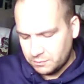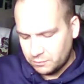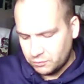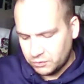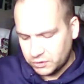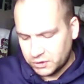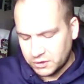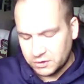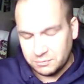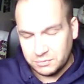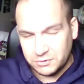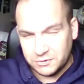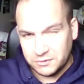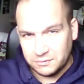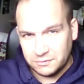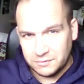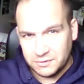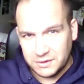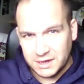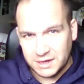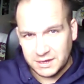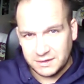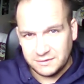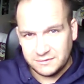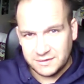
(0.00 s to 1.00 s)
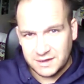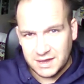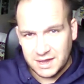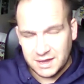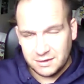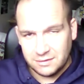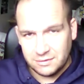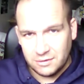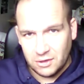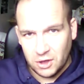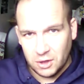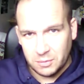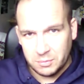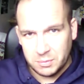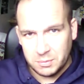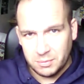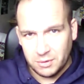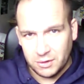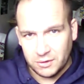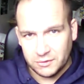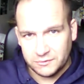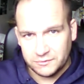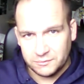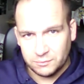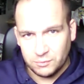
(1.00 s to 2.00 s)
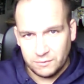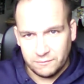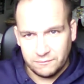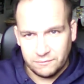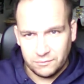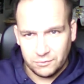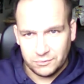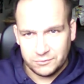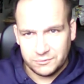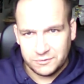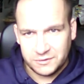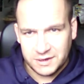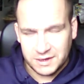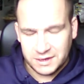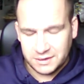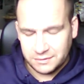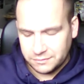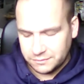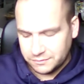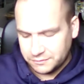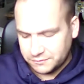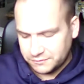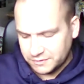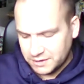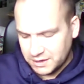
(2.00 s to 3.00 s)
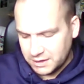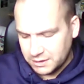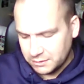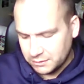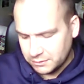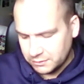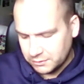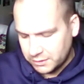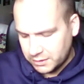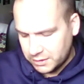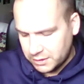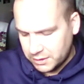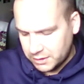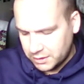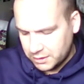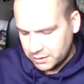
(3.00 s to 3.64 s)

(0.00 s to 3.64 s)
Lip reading: We're going to be doing the A10 Hobby Boss 148 scale